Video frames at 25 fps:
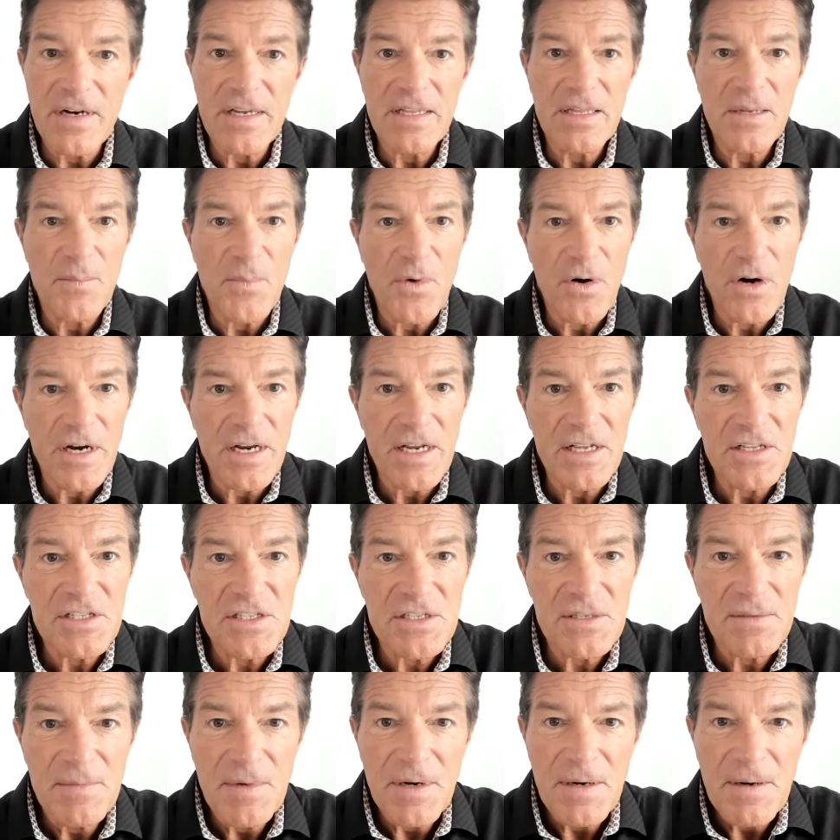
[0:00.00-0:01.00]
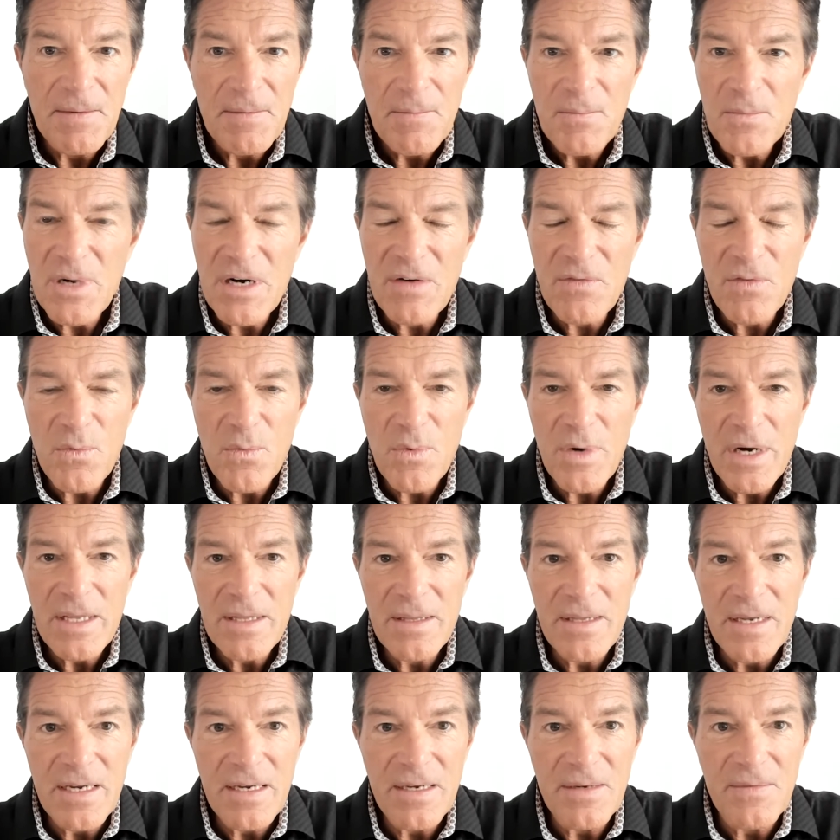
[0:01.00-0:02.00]
the markets whatever way
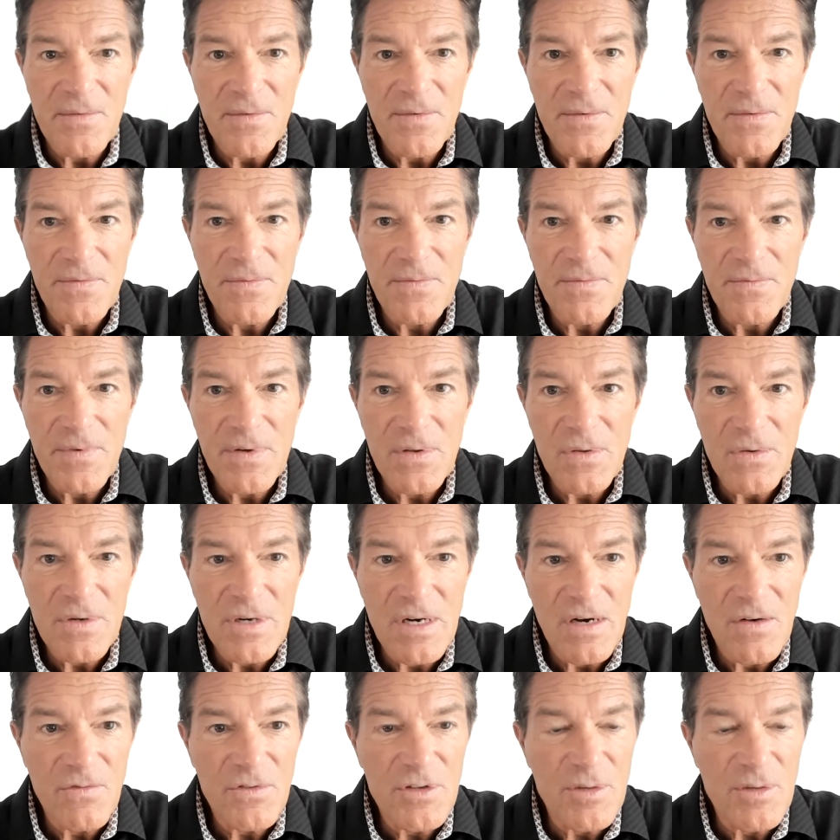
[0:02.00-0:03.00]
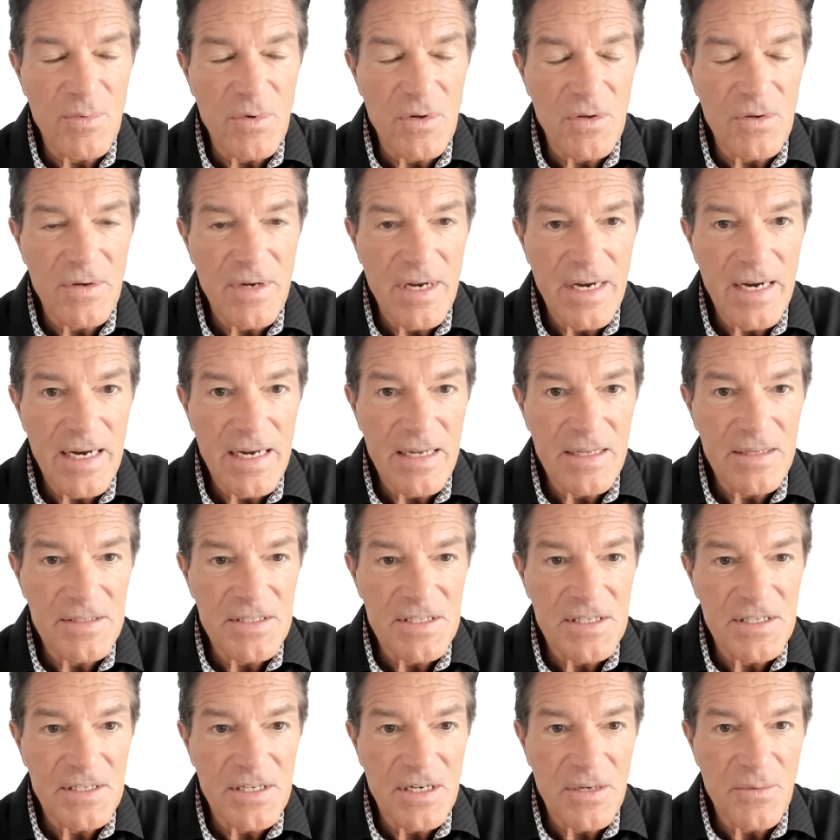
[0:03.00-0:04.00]
they feel comfortable and
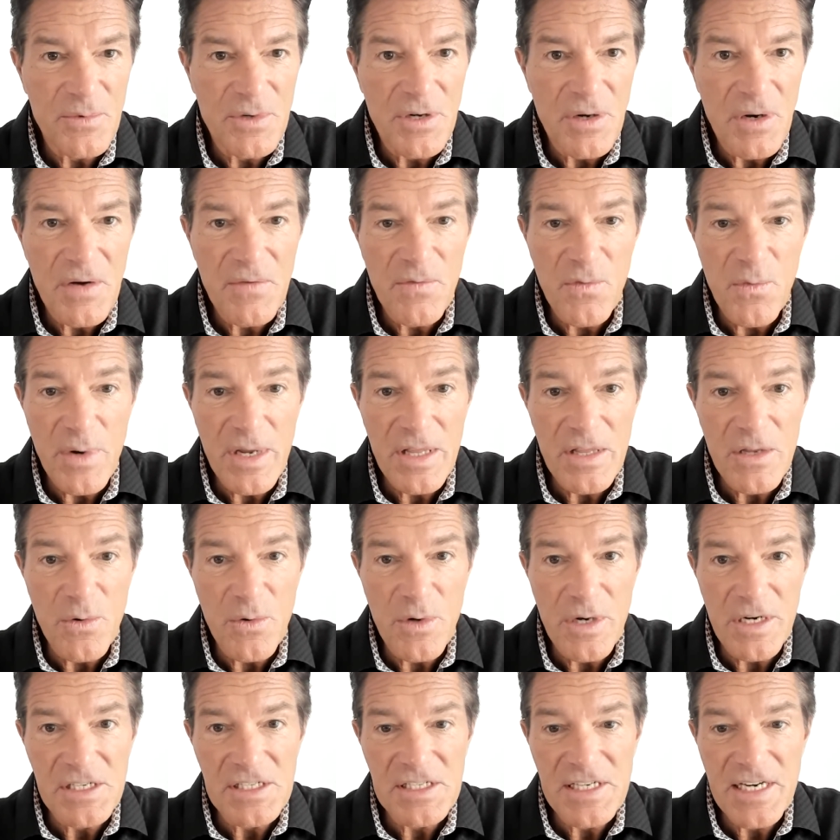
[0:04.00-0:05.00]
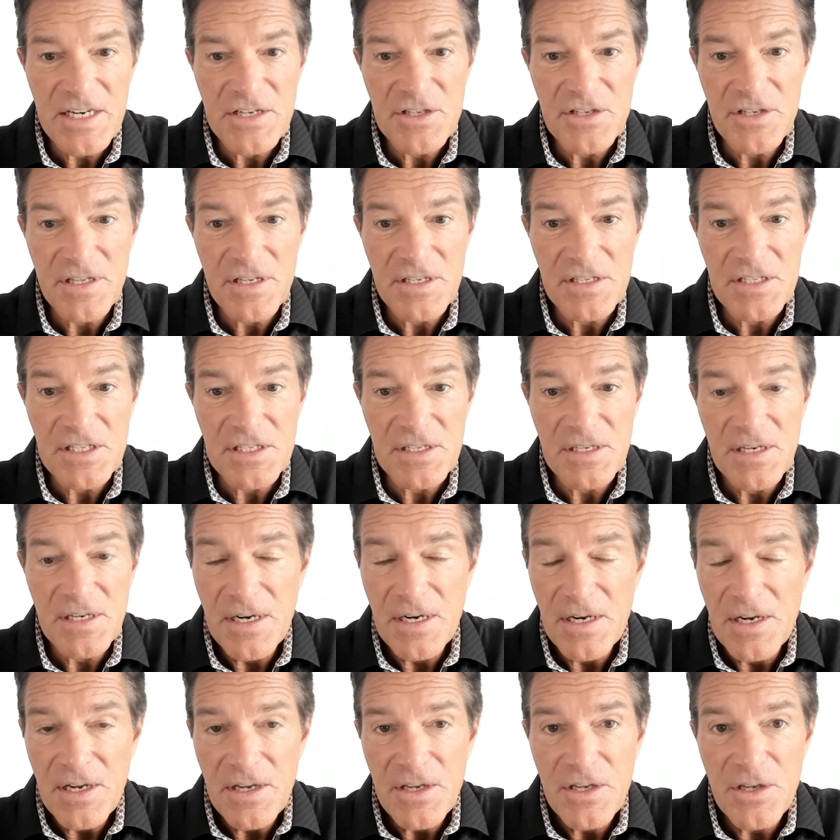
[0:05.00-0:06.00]
whatever way the organization is
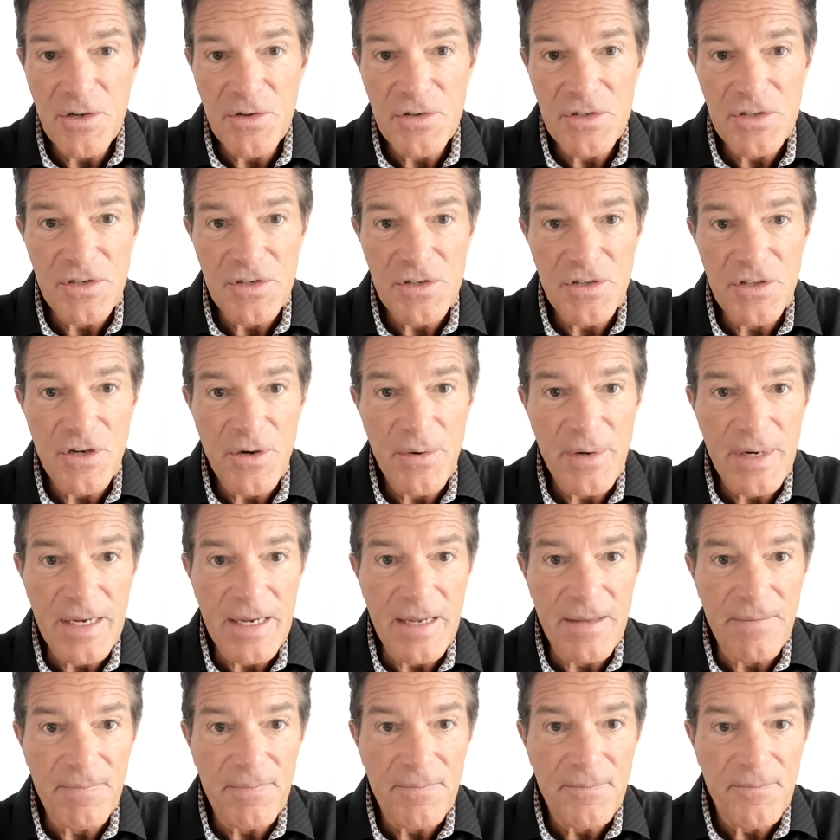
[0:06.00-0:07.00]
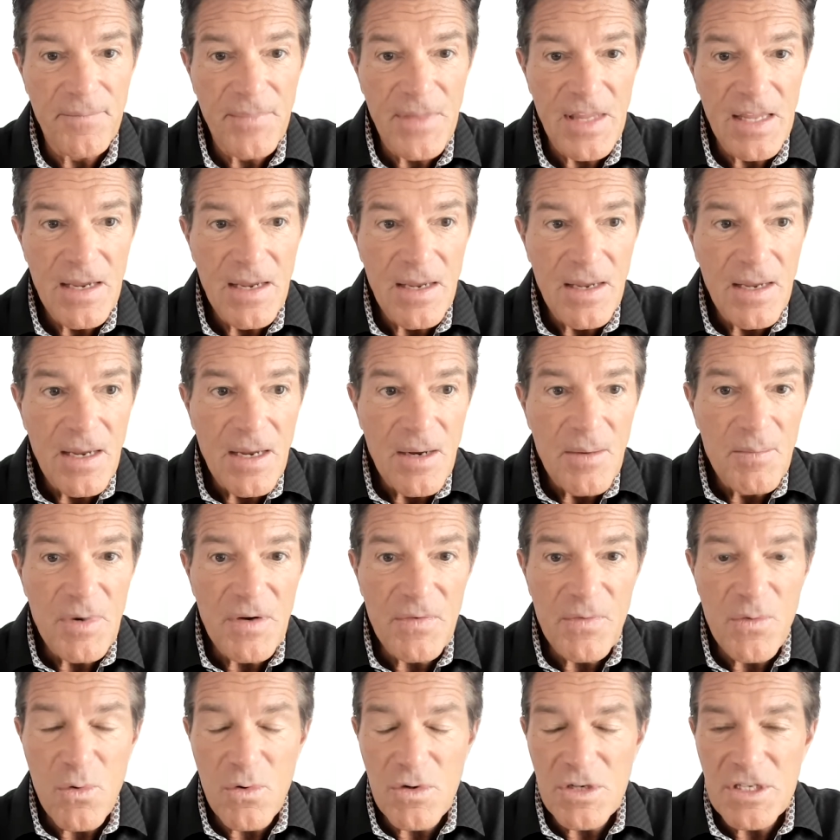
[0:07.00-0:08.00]
used to doing it. But
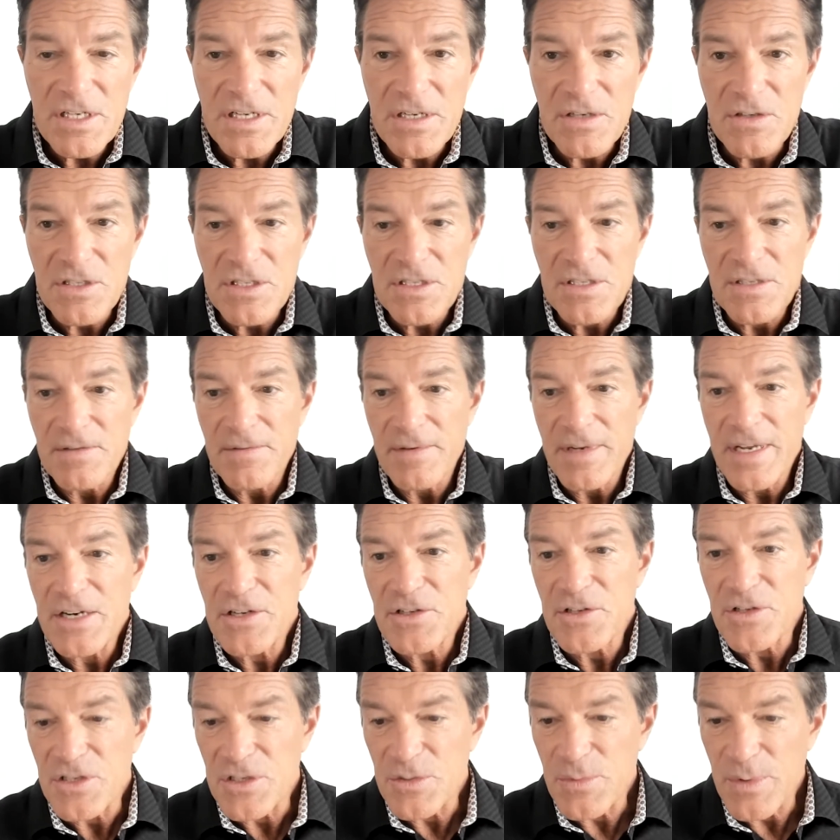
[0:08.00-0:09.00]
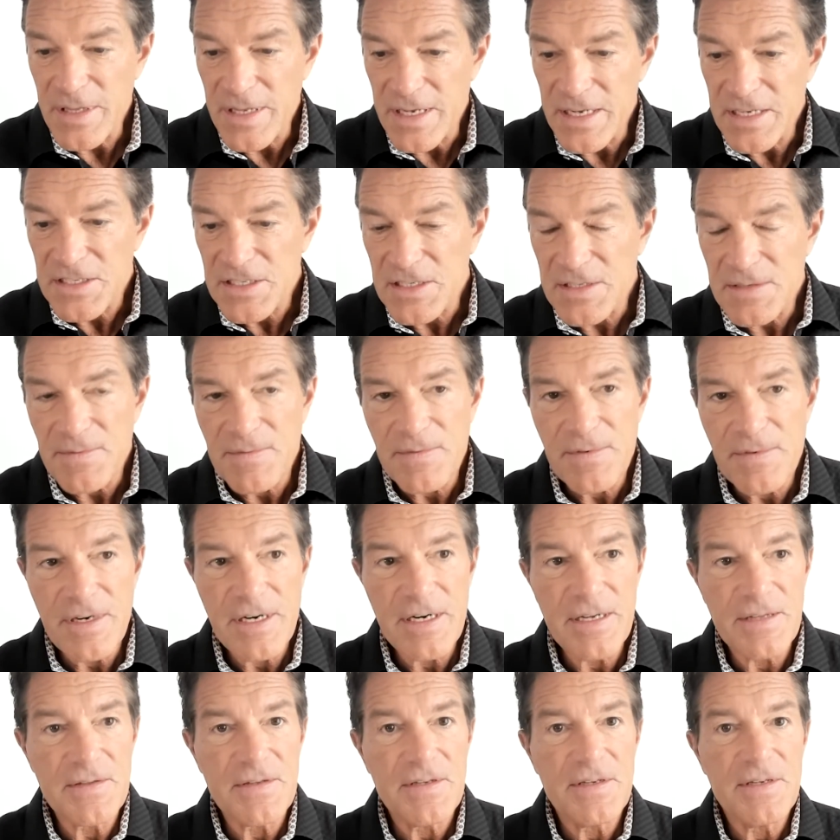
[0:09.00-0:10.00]
of course, there's issues with this,
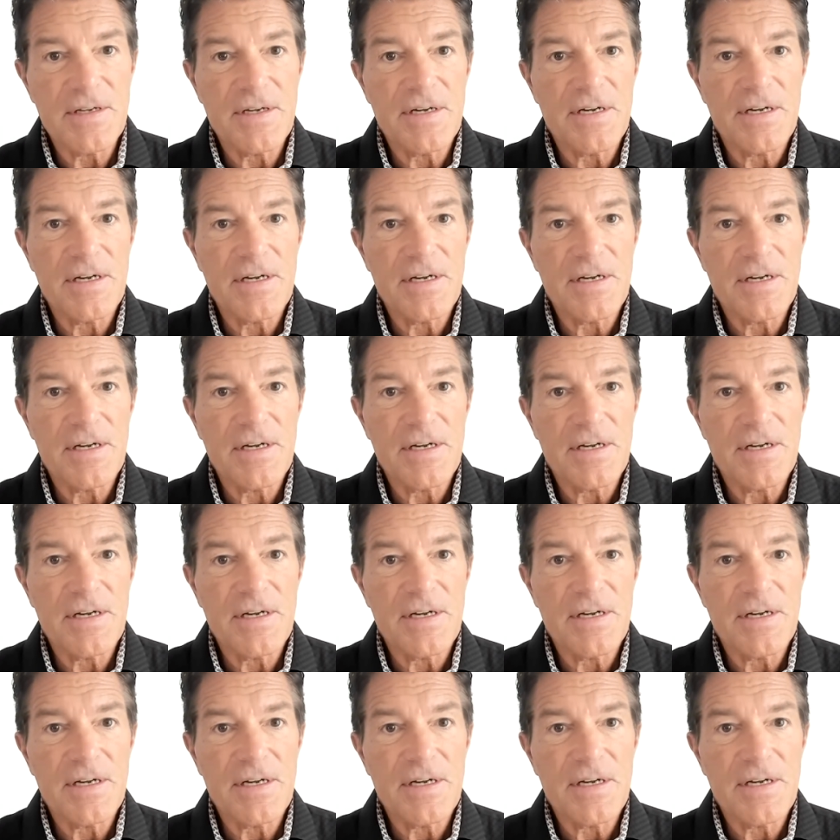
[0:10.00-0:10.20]
right?